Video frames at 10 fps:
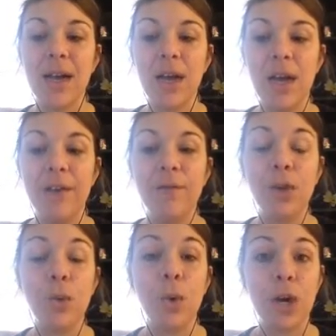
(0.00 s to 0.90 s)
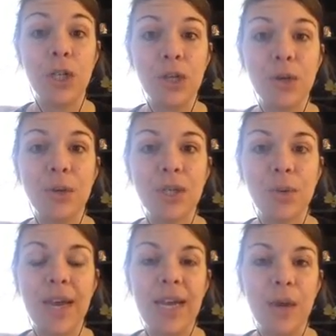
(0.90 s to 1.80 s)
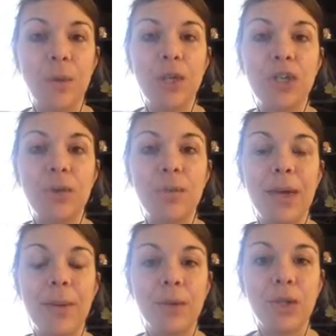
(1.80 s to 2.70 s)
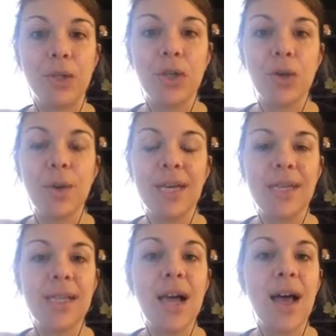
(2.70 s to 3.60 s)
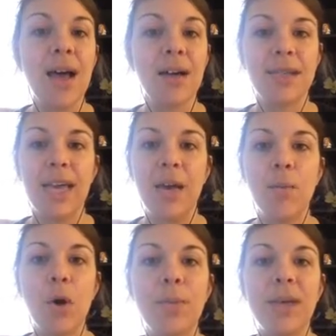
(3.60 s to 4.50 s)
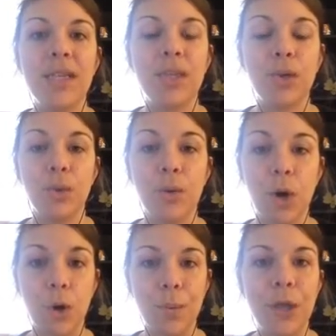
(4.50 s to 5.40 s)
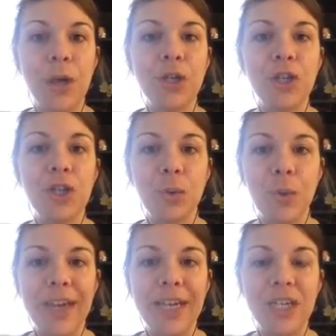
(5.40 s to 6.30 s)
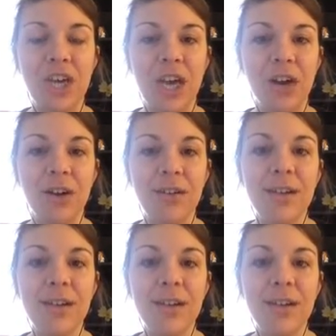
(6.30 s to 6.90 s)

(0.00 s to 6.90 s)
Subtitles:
if you are attuned to Reiki, what you would be able to do is take a moment to open your Reiki channel,